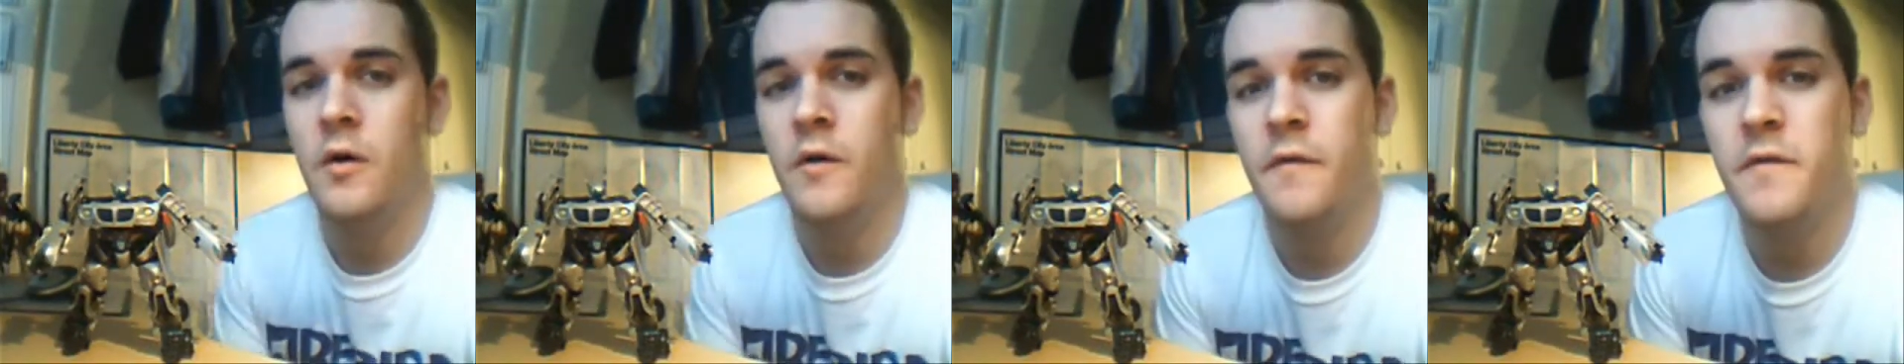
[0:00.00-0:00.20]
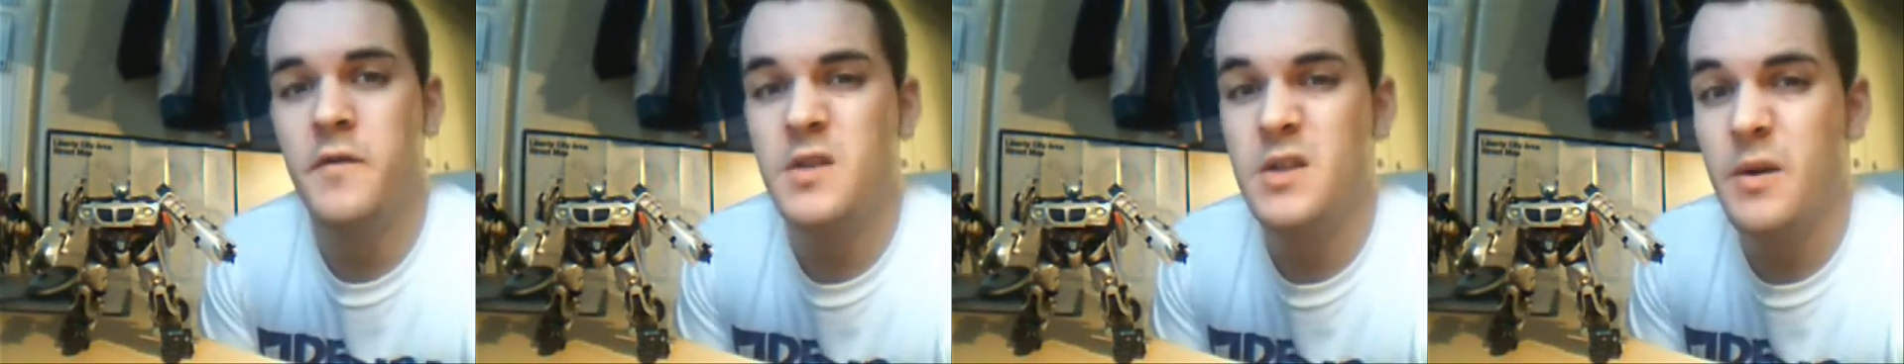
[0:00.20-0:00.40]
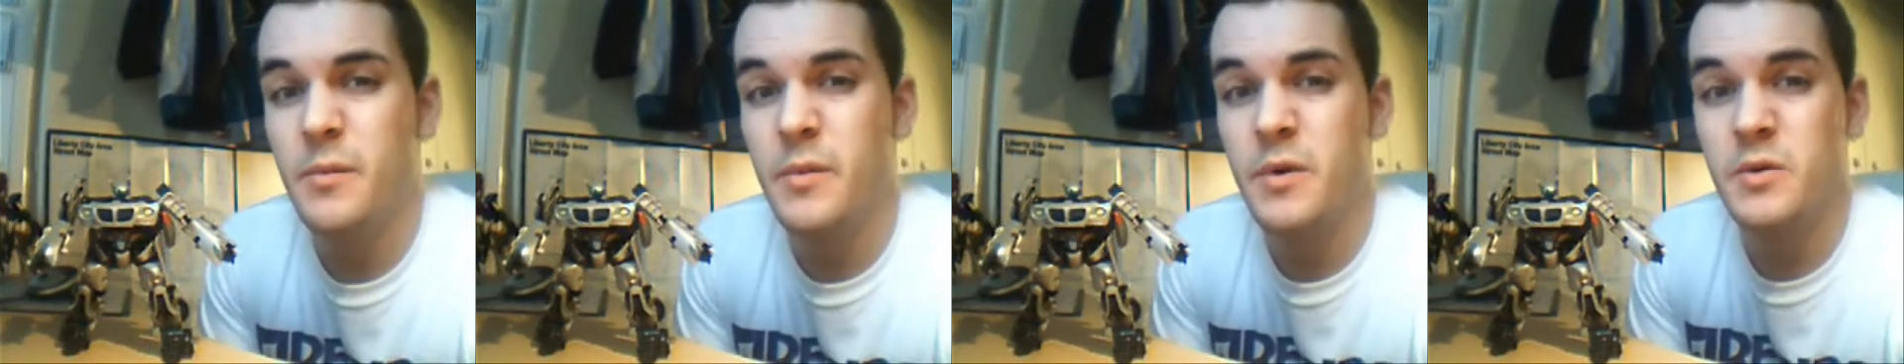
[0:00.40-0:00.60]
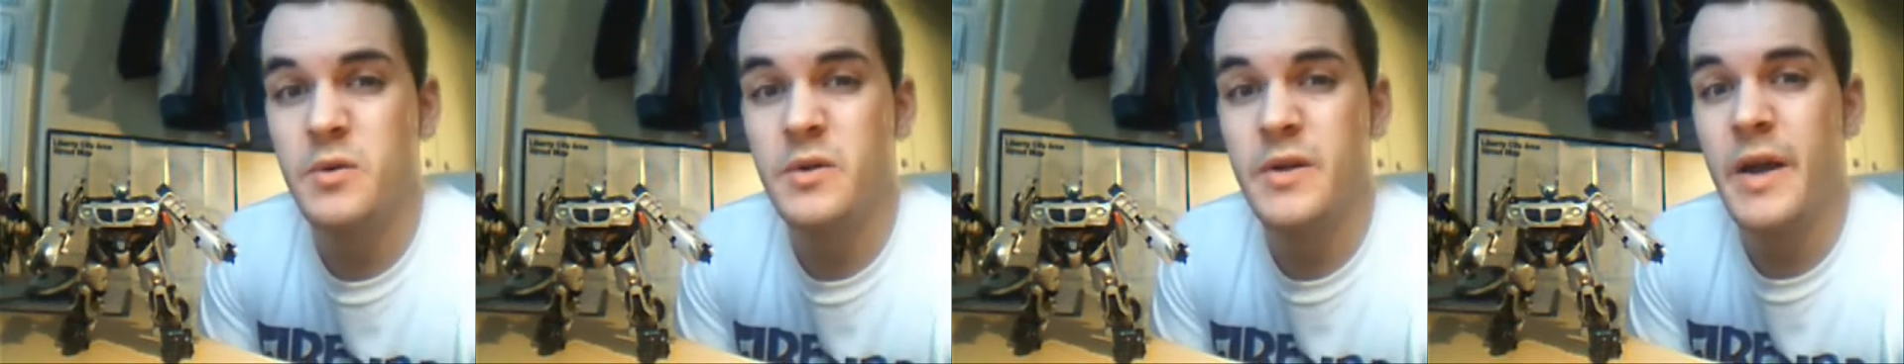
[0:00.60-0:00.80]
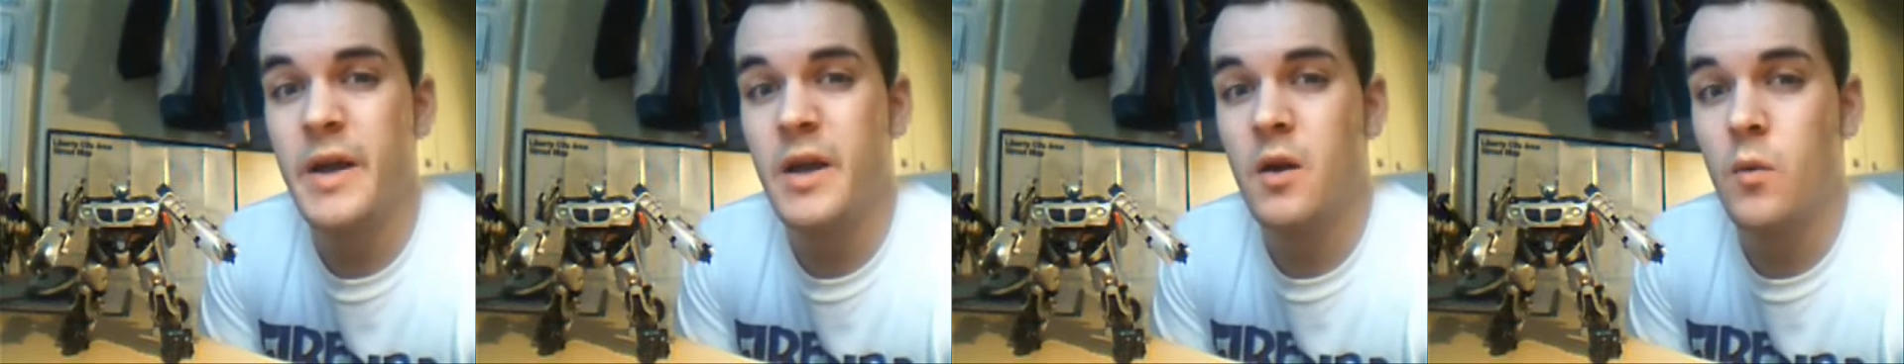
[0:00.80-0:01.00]
for someone who's
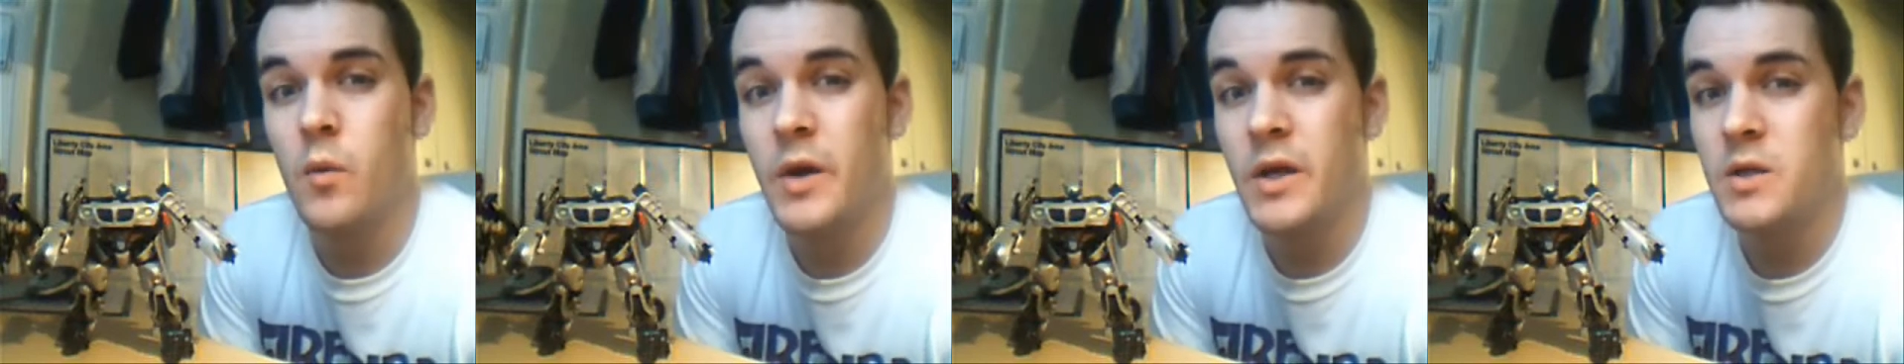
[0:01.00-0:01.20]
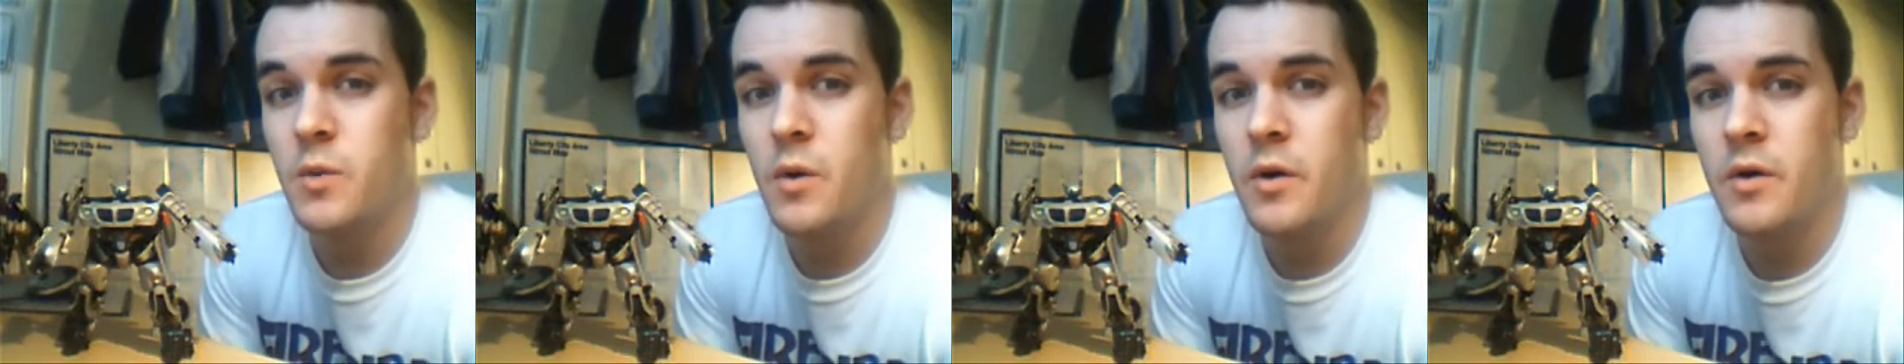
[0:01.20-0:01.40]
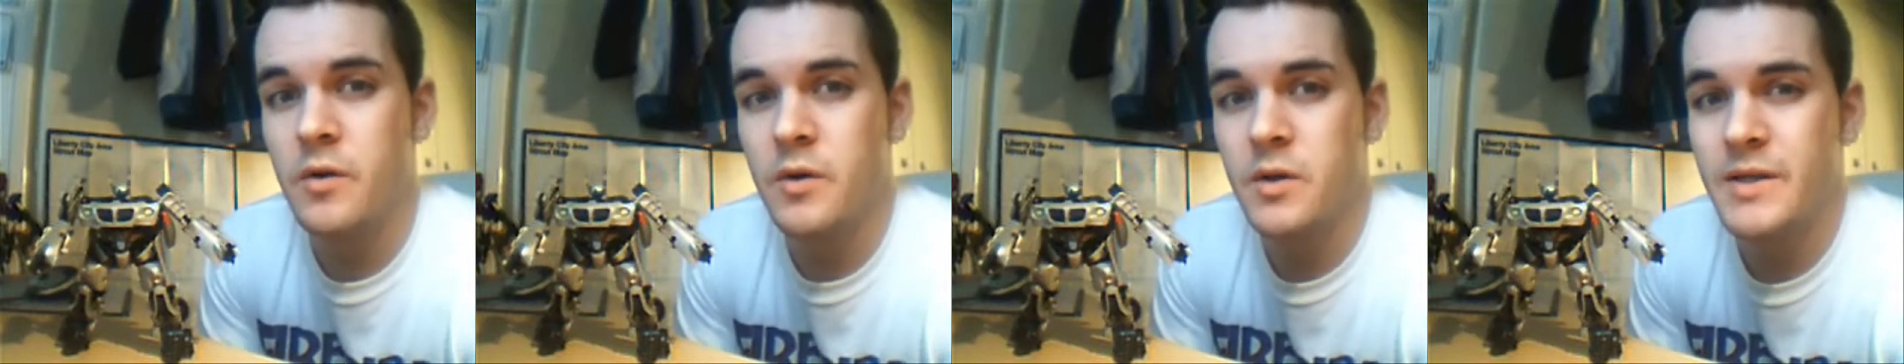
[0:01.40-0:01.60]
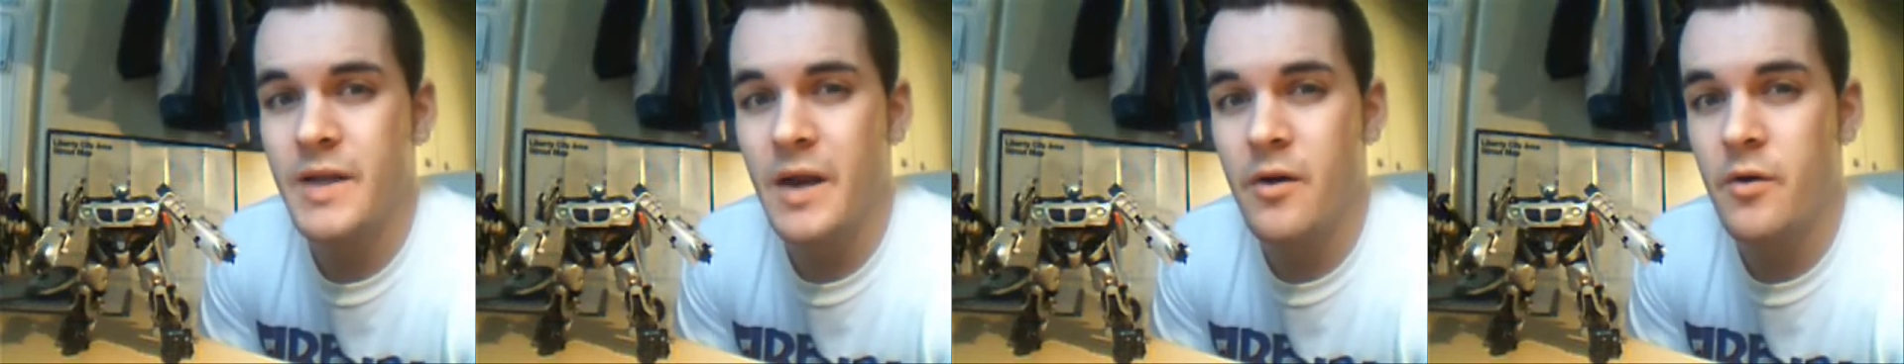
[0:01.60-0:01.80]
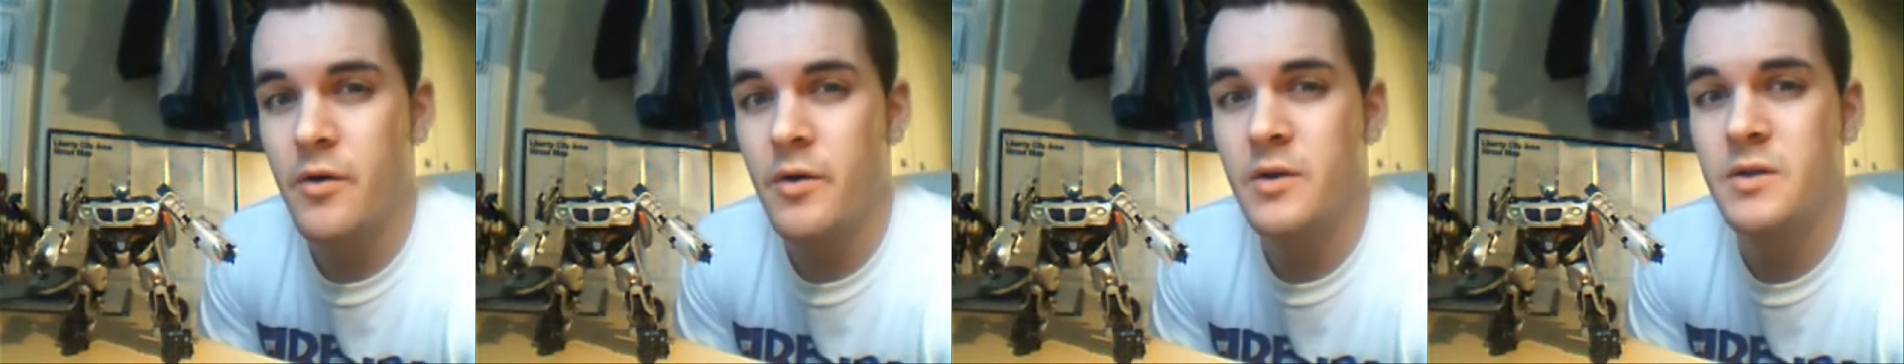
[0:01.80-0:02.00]
taken a week's worth of
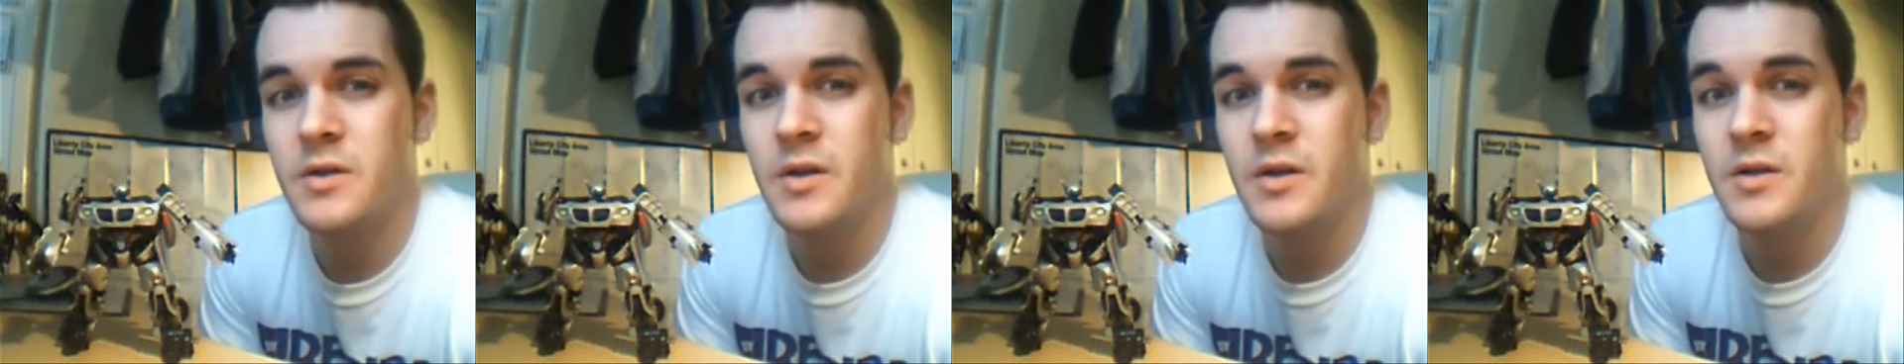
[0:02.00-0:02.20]
steroids